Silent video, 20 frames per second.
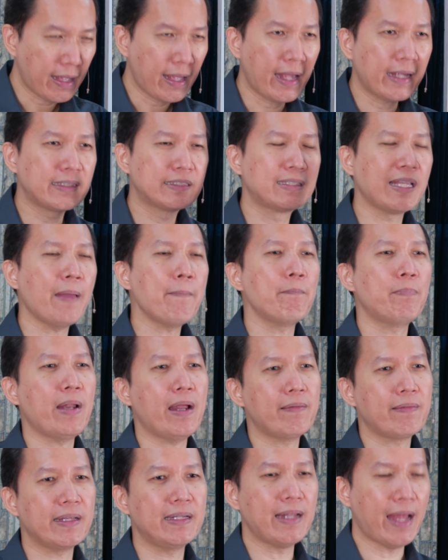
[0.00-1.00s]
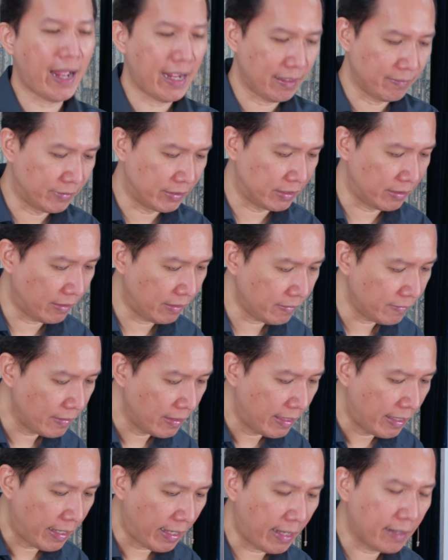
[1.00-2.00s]
exemplary lives, no?
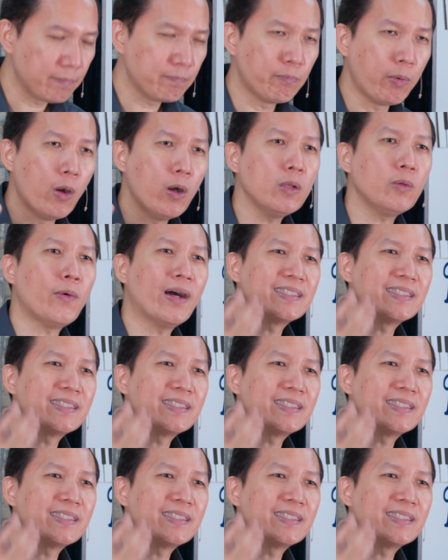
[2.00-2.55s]
And Paul